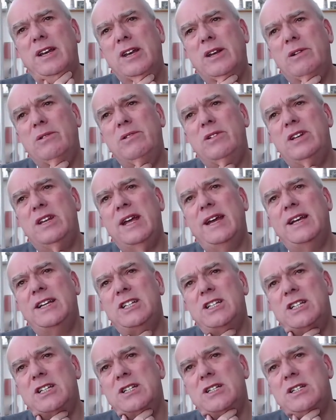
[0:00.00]
new
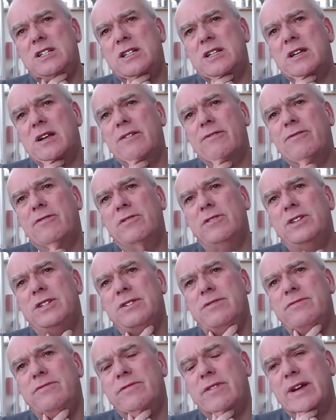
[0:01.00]
discs front
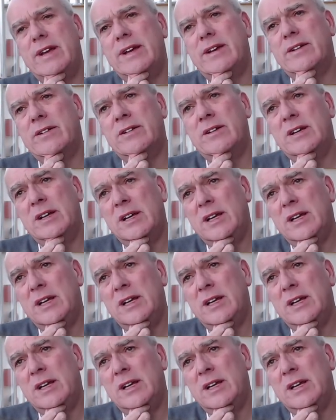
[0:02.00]
and rear.